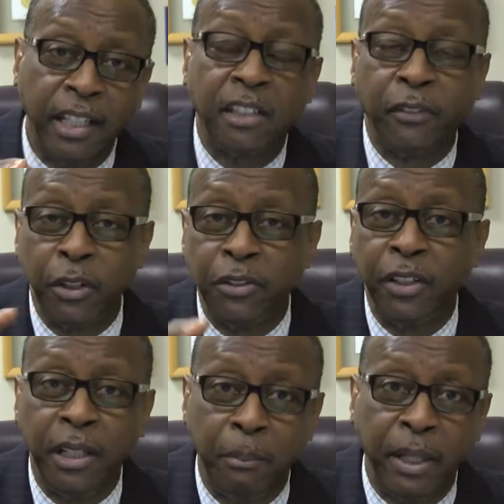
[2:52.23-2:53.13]
it's First
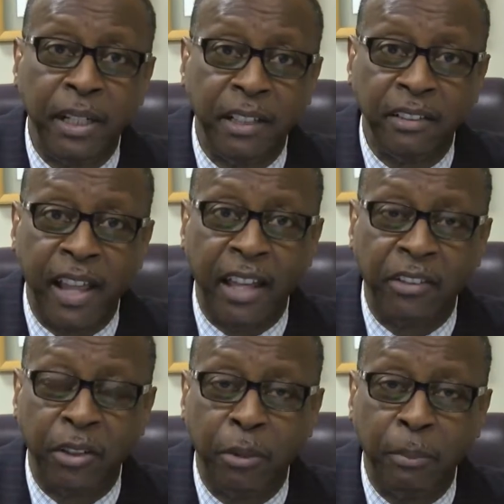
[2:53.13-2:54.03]
Independence
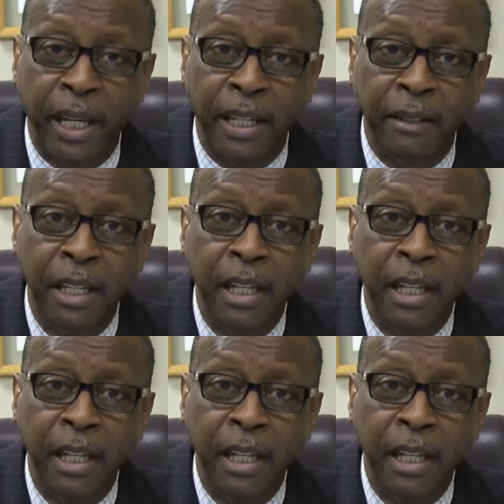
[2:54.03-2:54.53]
National Bank.